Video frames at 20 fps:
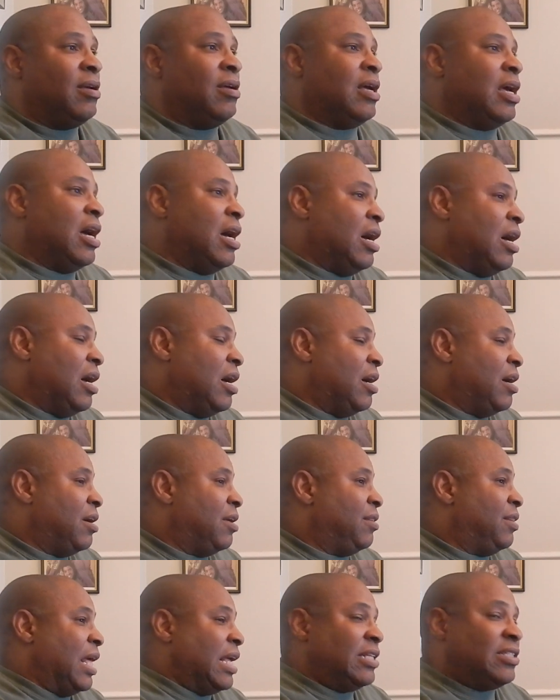
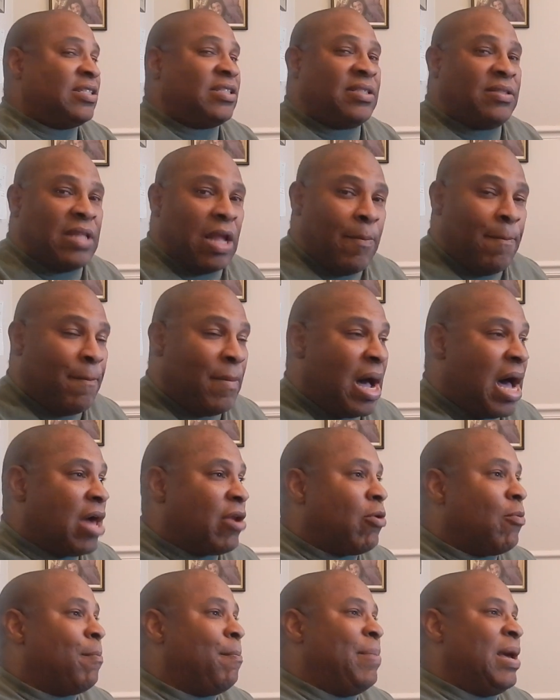they're
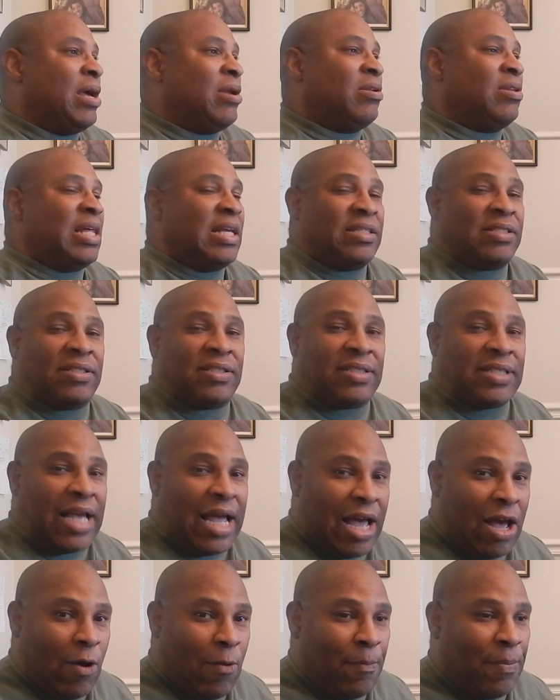modeled better. They
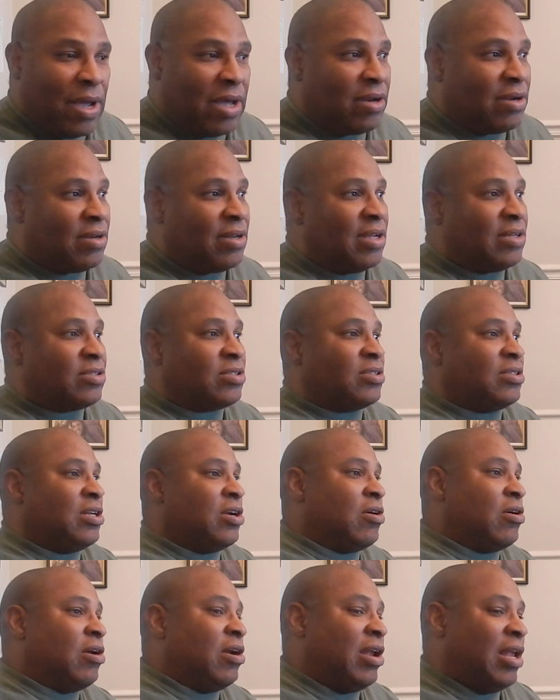sound better.
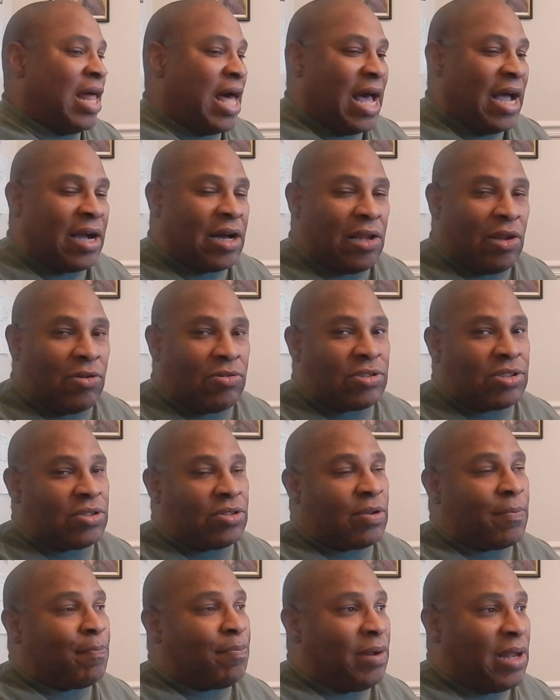They're a lot closer.
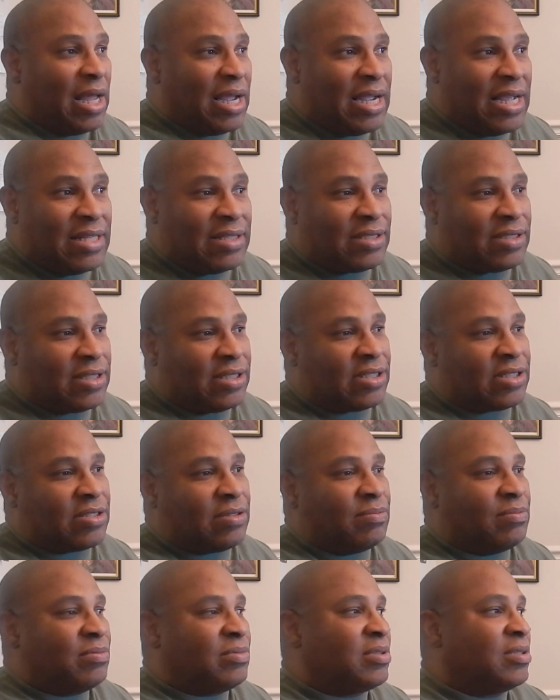The plug-in
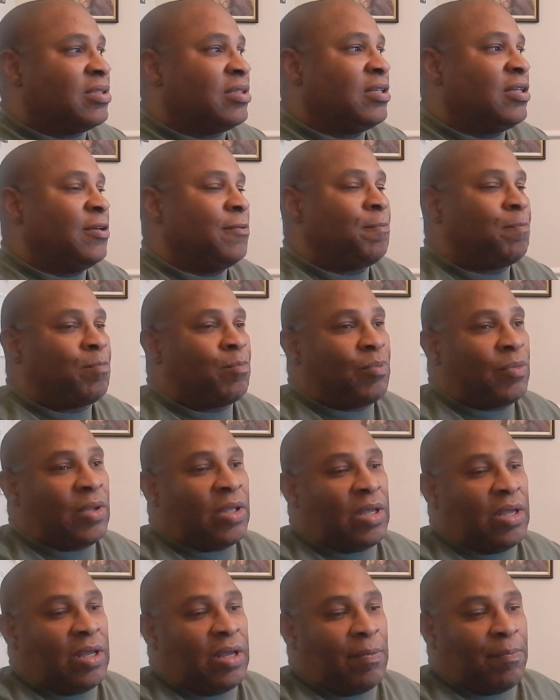systems,
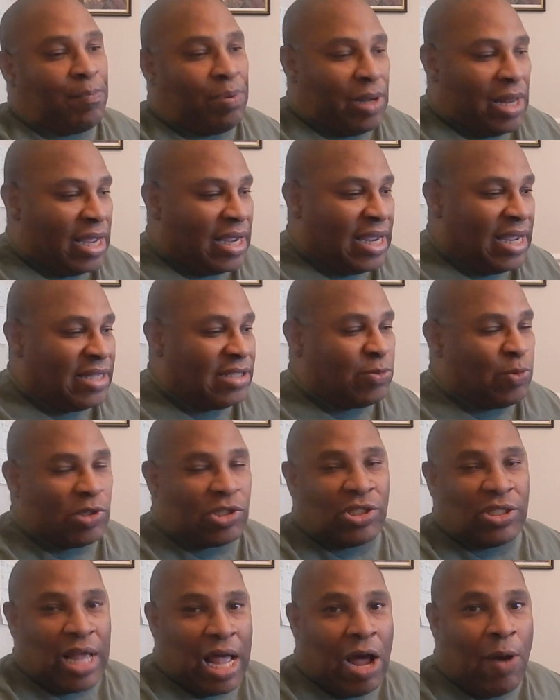plugins, which
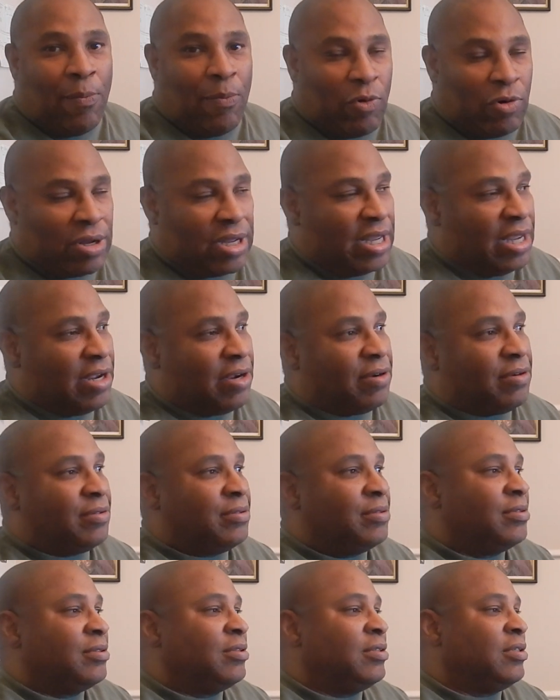is outboard gear,
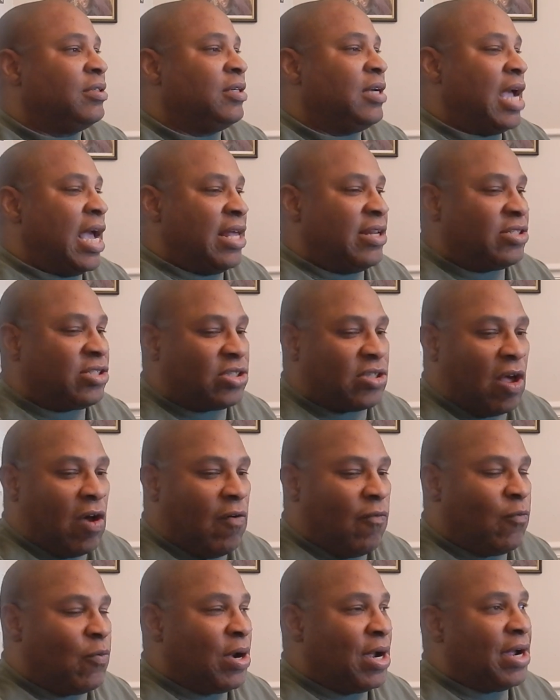and
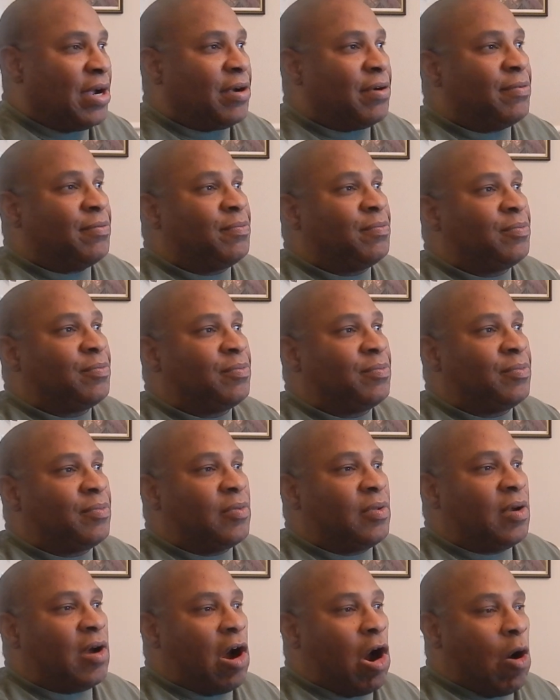software
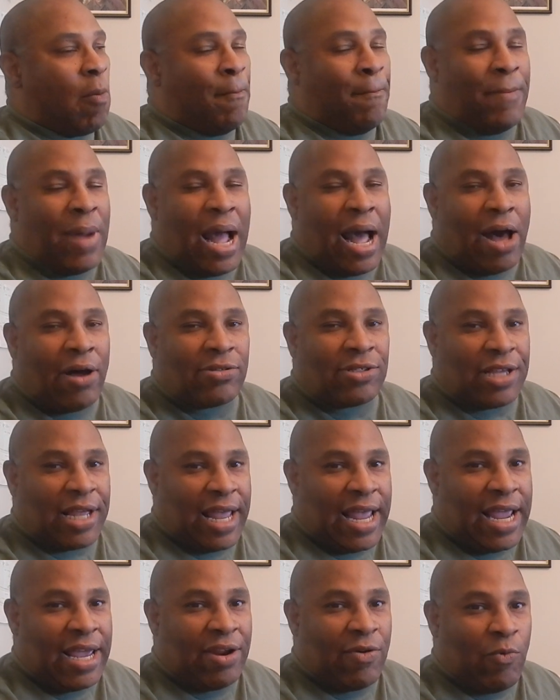are miles
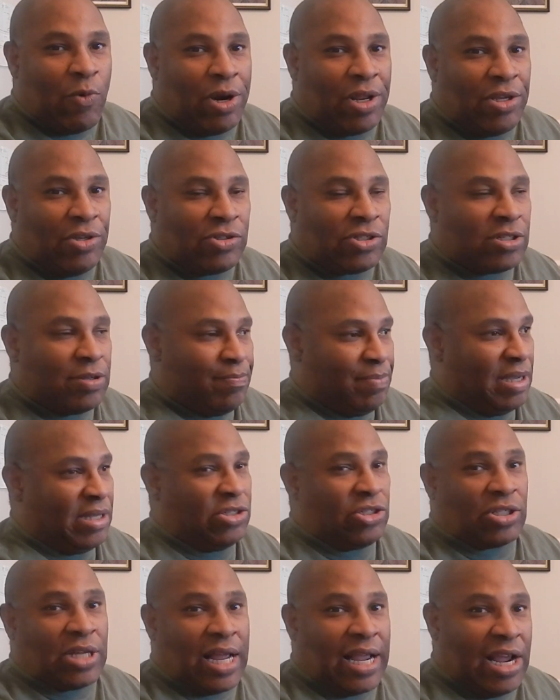ahead of what it used to be.
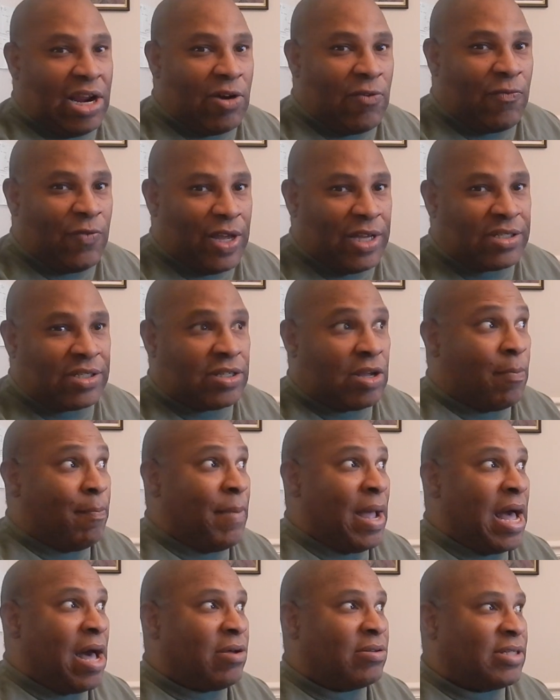Just like interfaces are
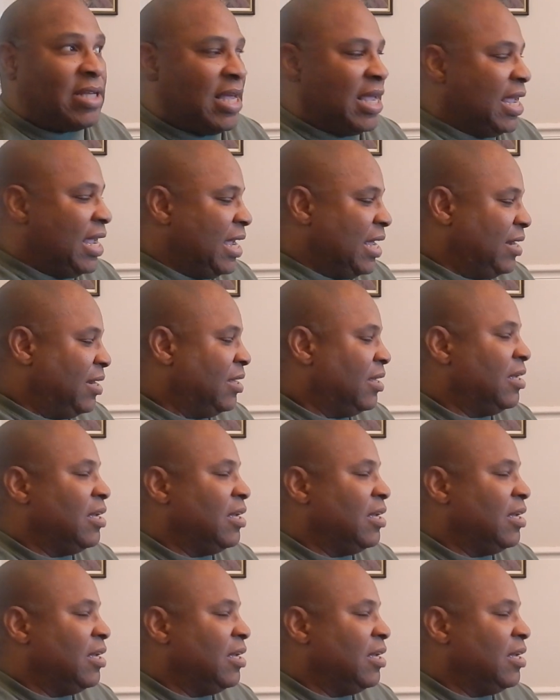miles ahead.